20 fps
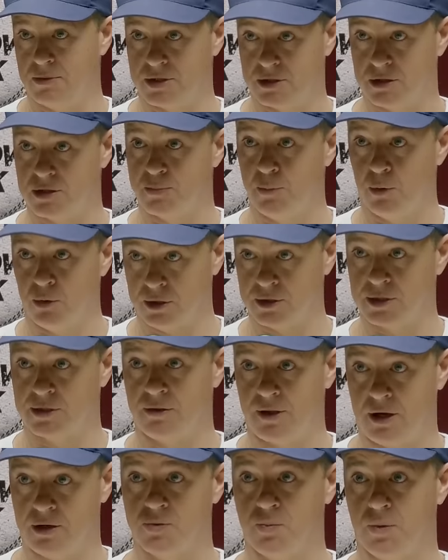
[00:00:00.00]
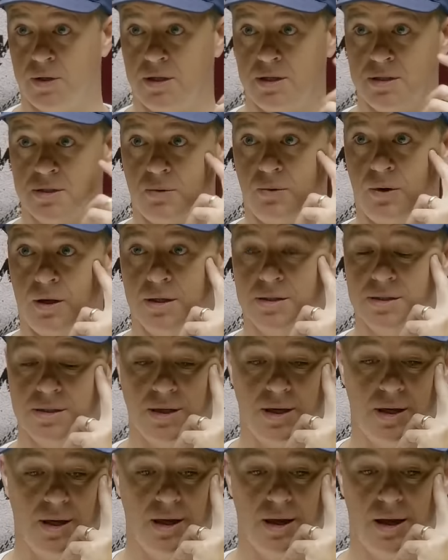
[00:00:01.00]
he was yep. the smallest of those Windies quicks.
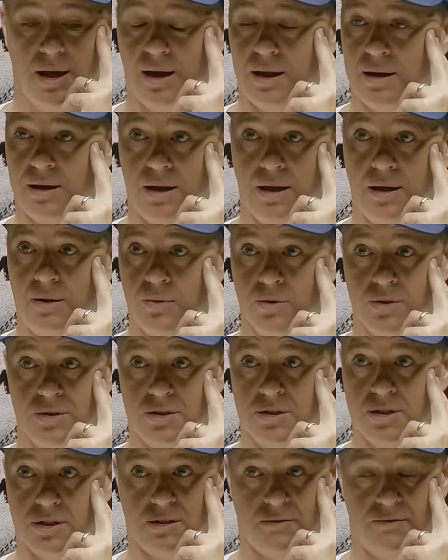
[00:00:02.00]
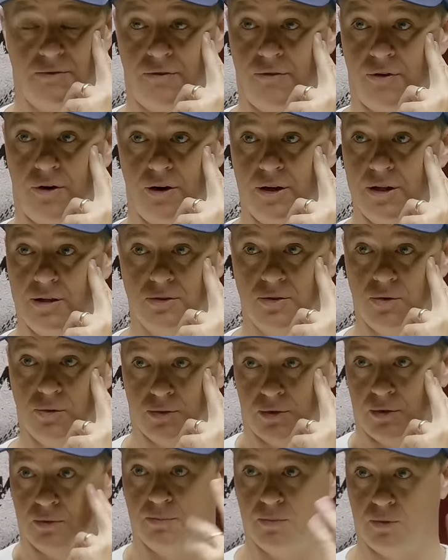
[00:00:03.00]
Yep. And he was just frightening. You
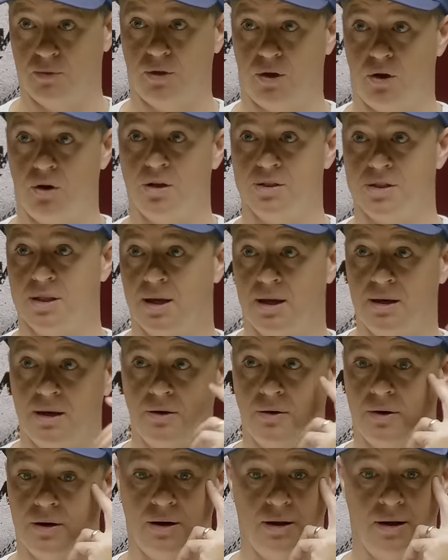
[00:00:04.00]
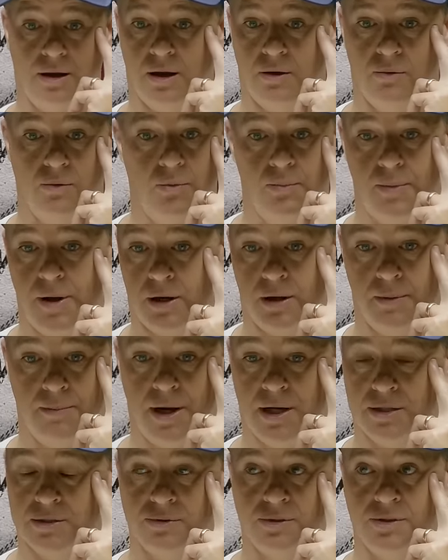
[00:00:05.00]
talk to the guys at that era and you go, well, Malcolm
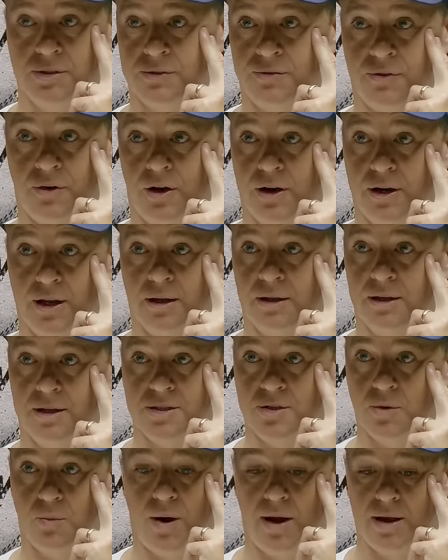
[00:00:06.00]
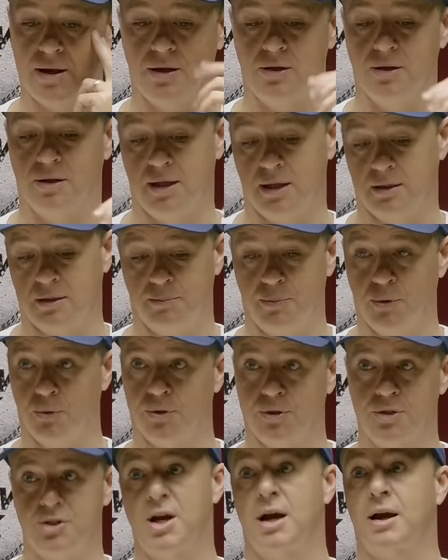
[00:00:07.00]
Marshall was just frightening because the way he could get the
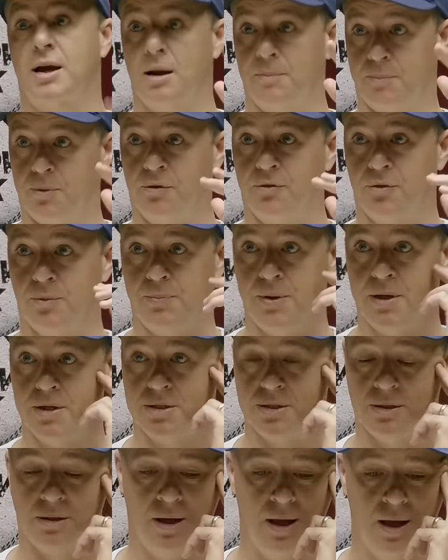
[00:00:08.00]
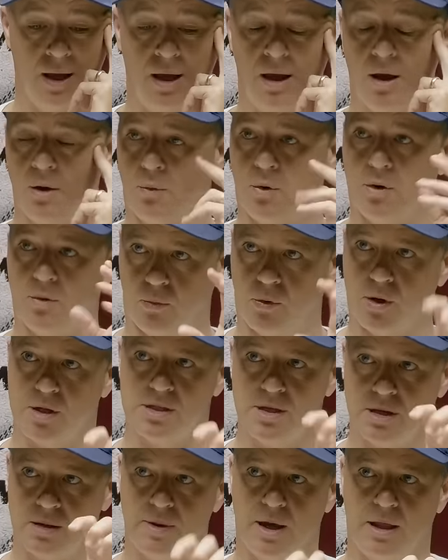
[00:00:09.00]
ball to jack up off the pitch. And what what
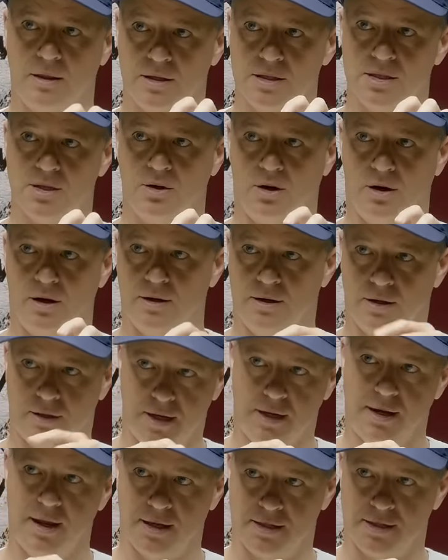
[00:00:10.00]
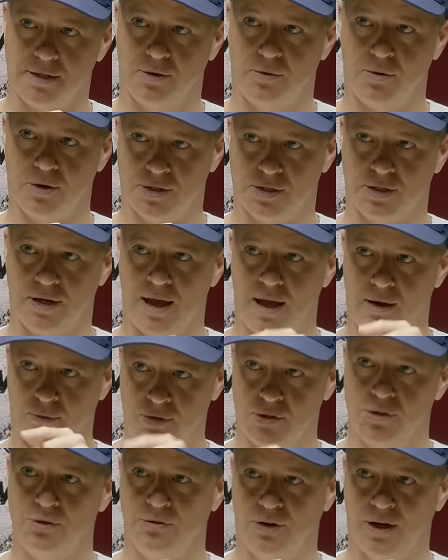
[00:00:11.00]
is it about this guy? And you didn't answer the question, how
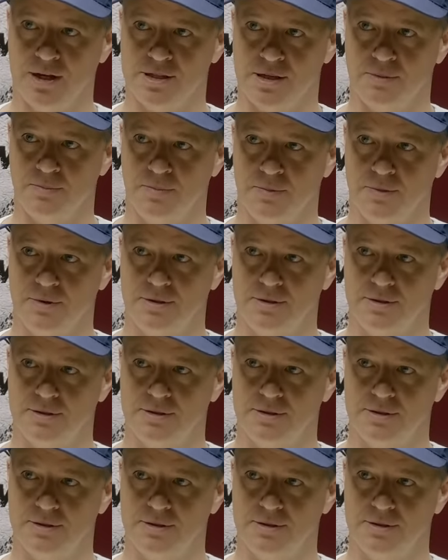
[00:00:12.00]
would you face him?